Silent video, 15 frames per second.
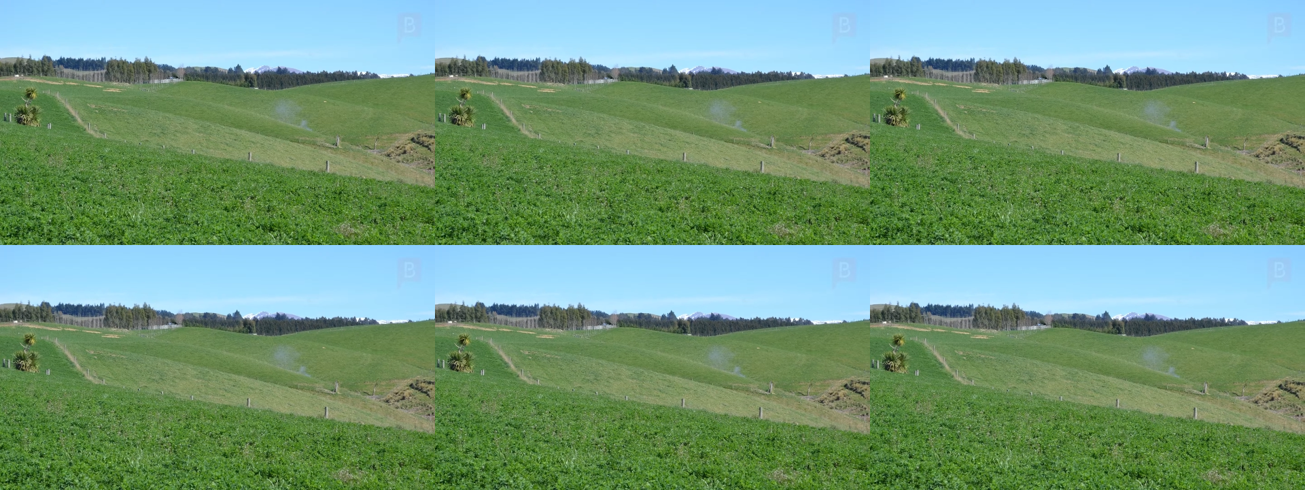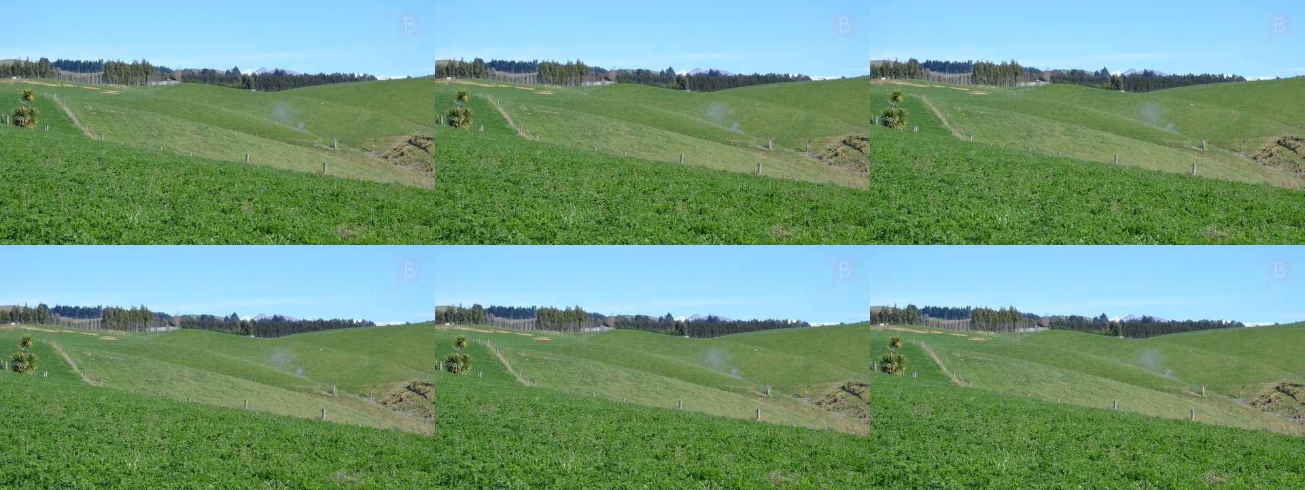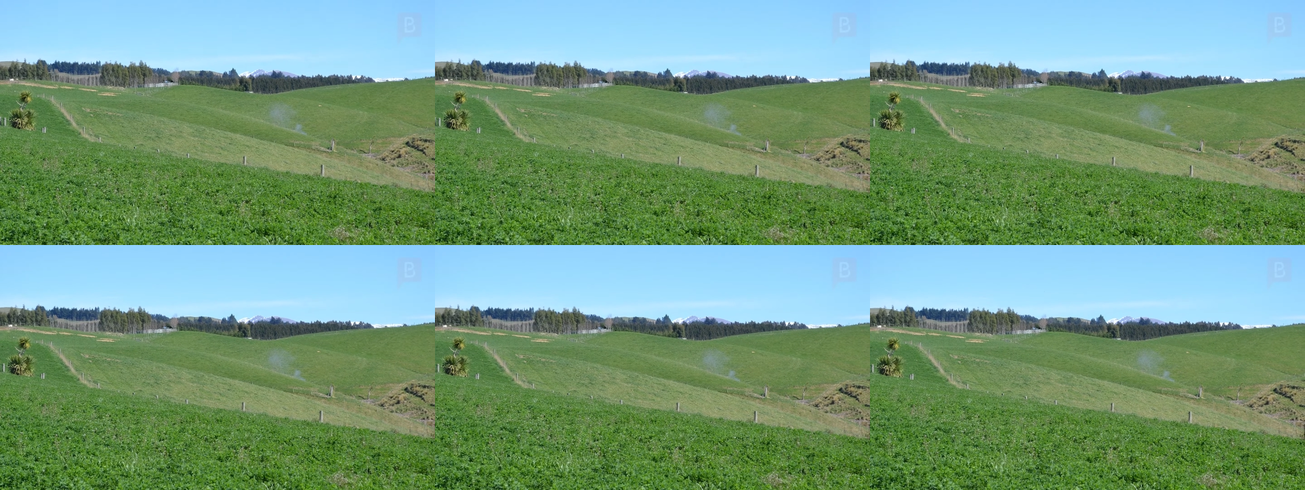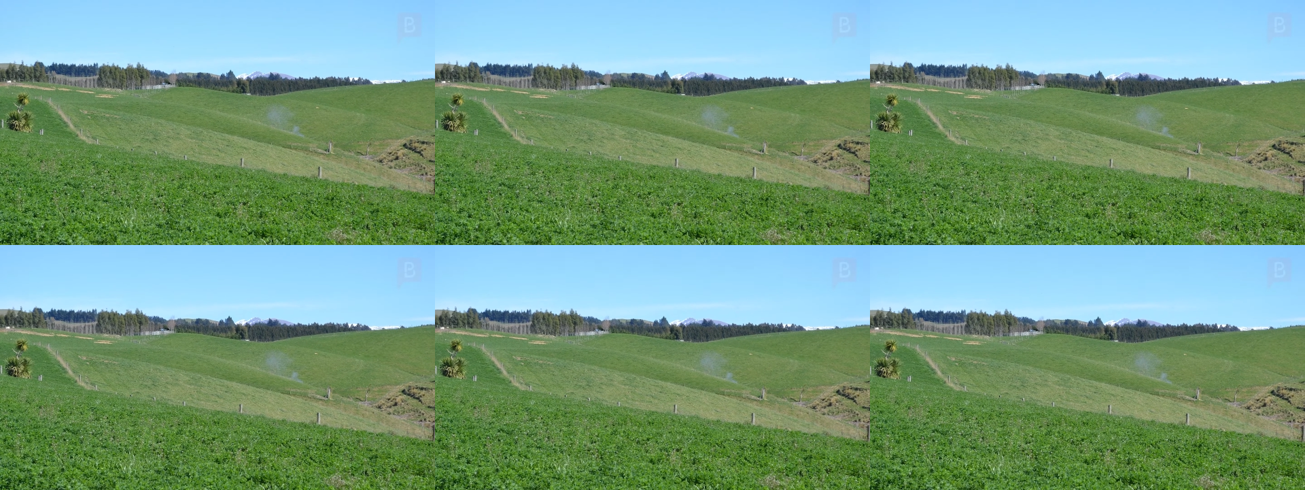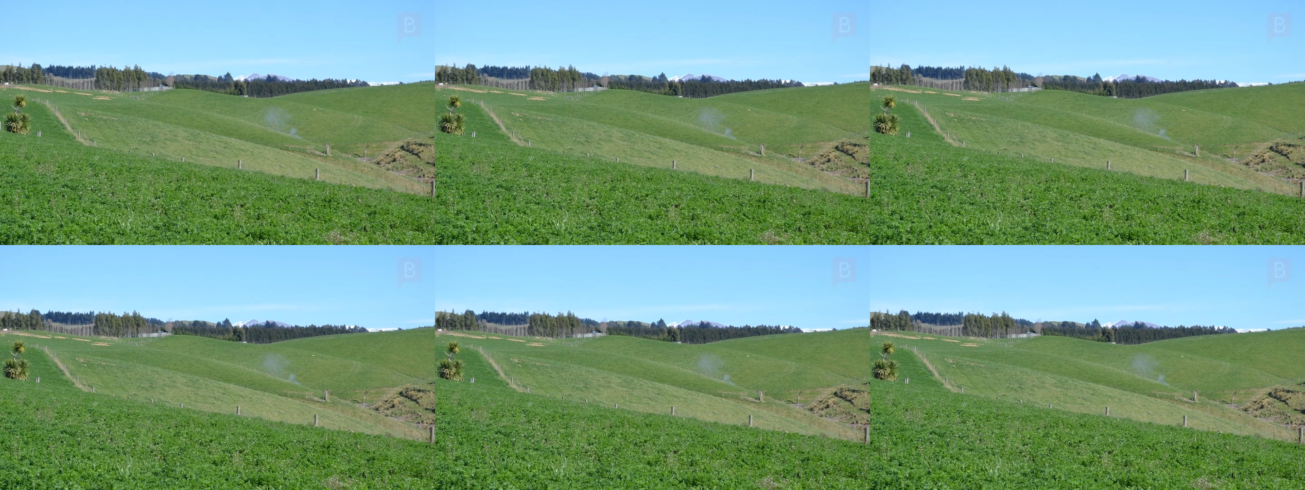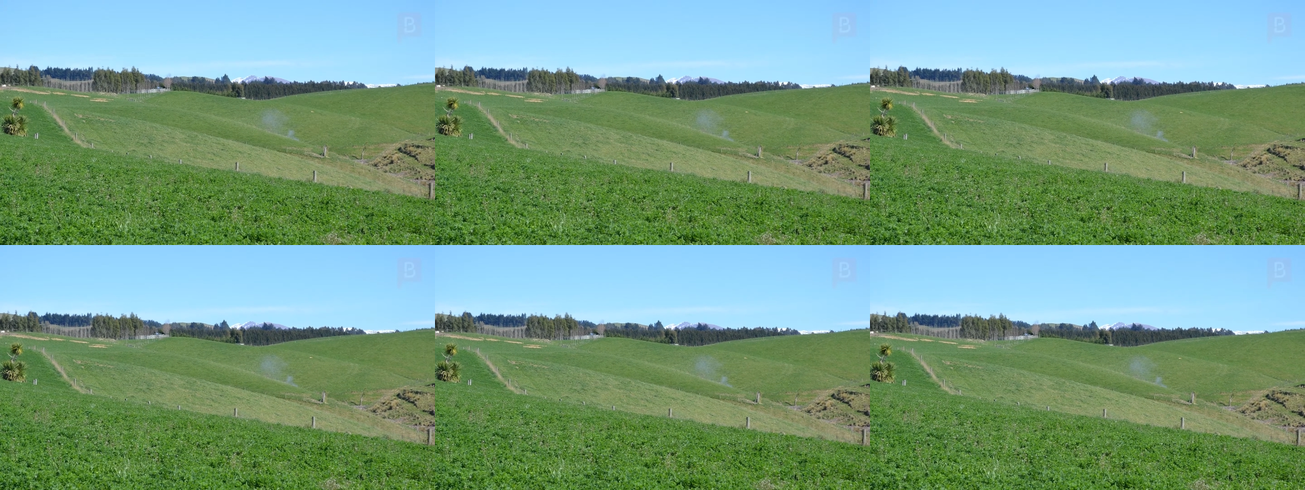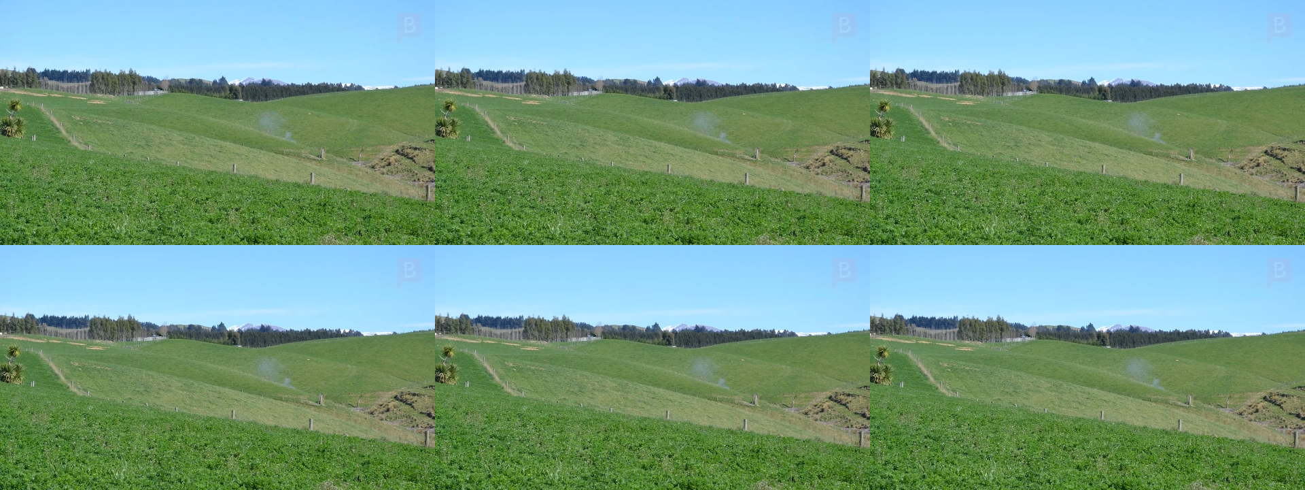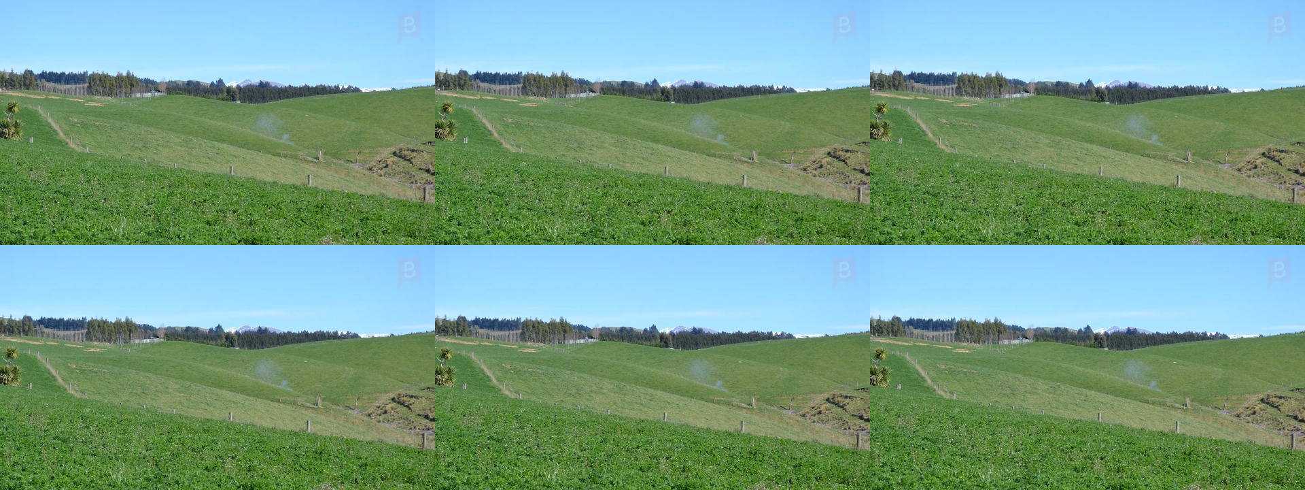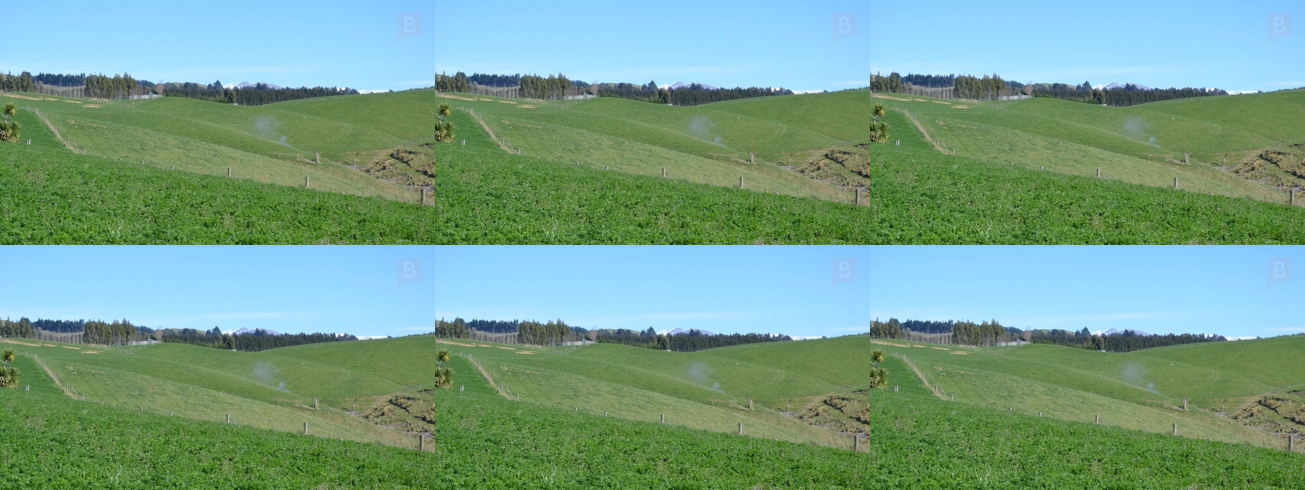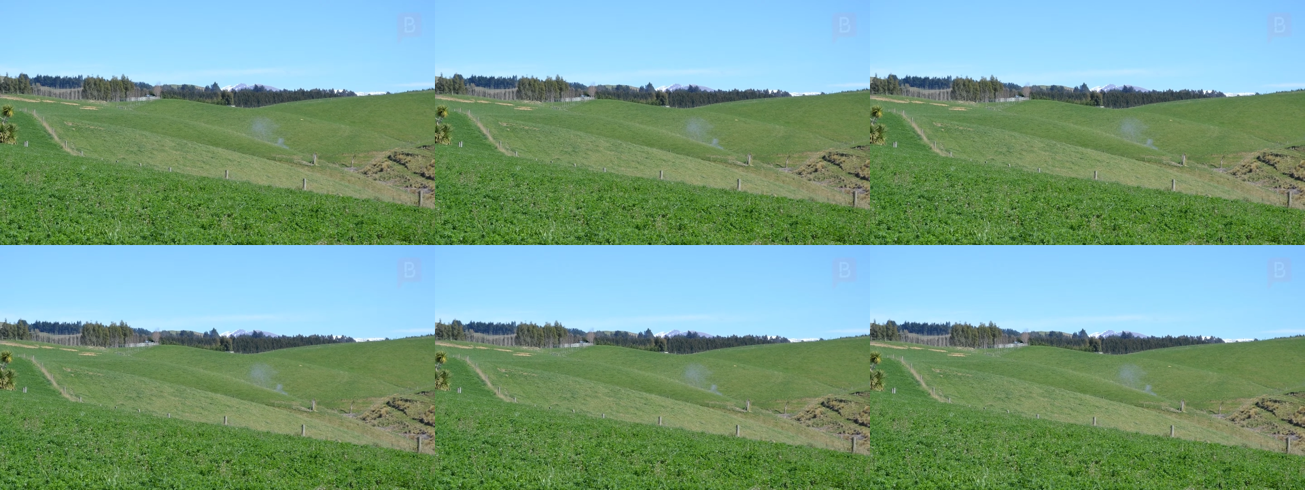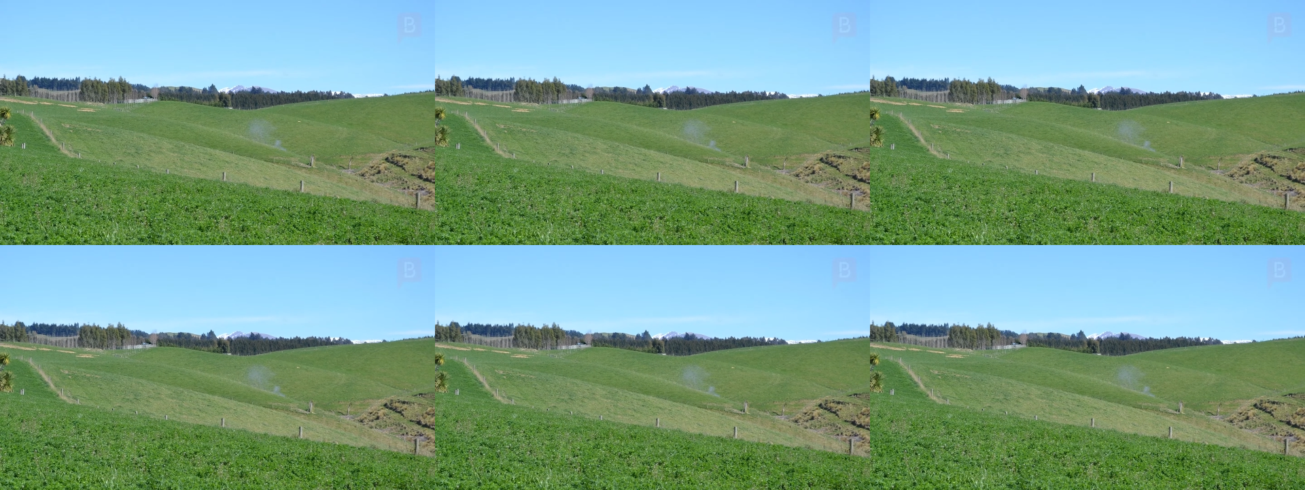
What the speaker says: Nobody's mouth can be seen.